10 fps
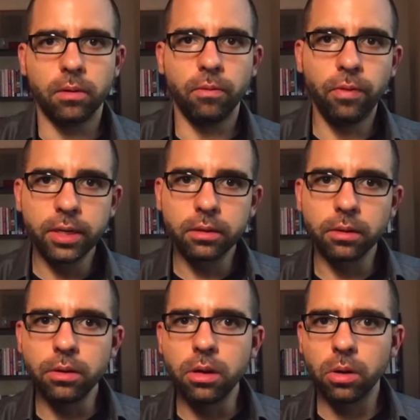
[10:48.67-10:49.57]
Victor
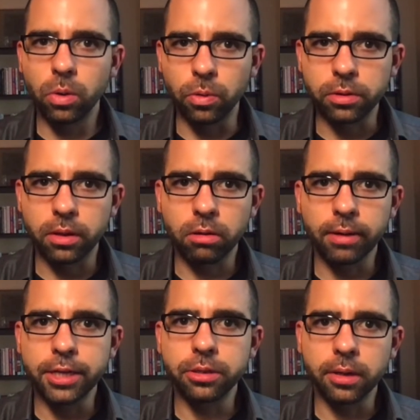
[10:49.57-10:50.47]
knows the
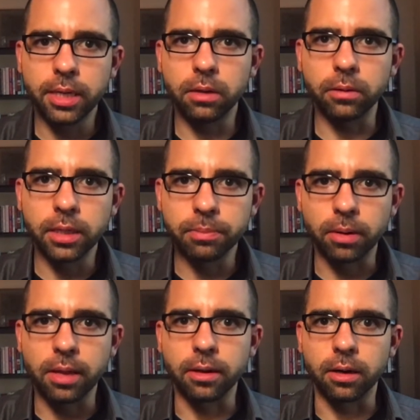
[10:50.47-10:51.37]
creature killed his
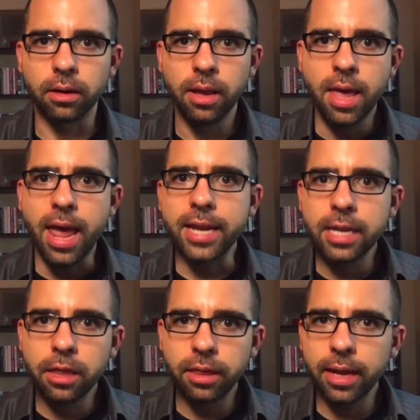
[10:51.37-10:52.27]
brother, and he
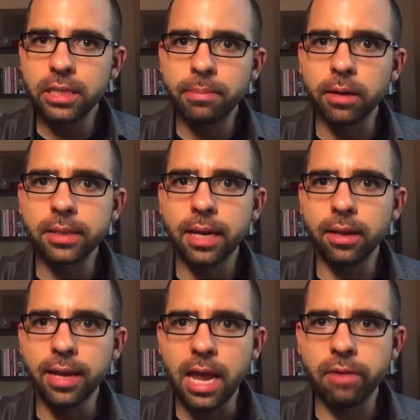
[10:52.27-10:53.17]
thinks about
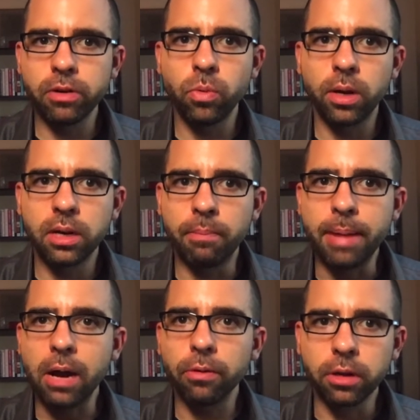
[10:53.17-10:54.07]
telling everyone
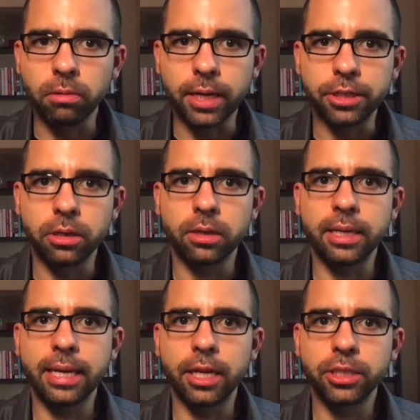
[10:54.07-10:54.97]
about the creature to
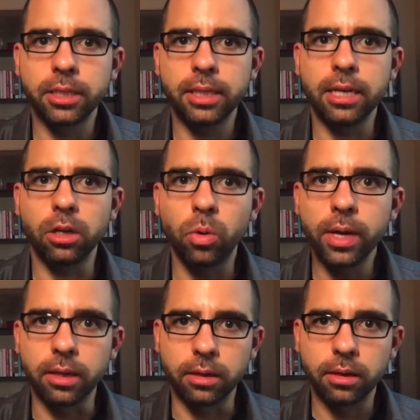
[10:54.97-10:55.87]
get Justine acquitted.